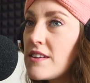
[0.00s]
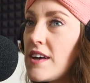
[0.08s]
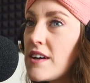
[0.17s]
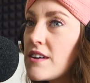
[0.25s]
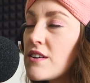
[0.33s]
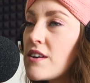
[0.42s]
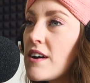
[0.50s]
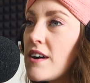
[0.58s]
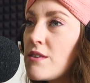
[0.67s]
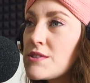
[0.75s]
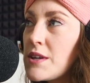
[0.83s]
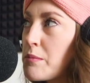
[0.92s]
yeah,
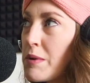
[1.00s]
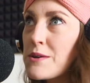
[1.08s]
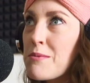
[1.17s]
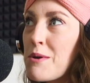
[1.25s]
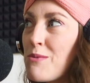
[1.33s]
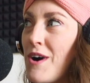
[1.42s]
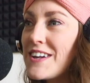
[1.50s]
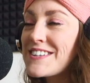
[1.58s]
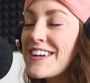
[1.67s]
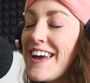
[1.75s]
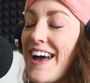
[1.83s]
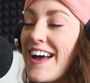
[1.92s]
I was like, picked up on what?
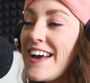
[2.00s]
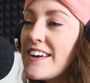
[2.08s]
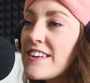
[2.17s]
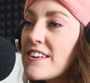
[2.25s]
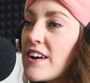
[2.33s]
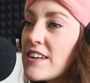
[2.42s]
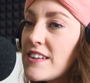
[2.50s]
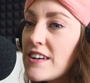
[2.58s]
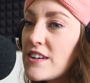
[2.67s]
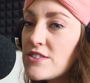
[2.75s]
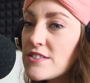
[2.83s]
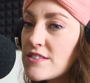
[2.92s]
Uh, I think
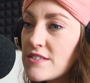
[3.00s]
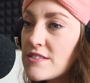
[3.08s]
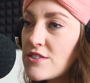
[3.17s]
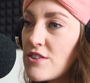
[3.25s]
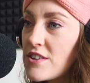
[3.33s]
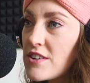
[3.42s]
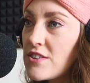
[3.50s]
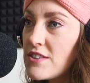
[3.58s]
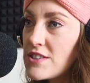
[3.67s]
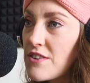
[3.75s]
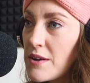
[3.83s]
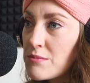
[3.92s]
I just saw it on your
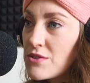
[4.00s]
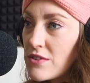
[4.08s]
Instagram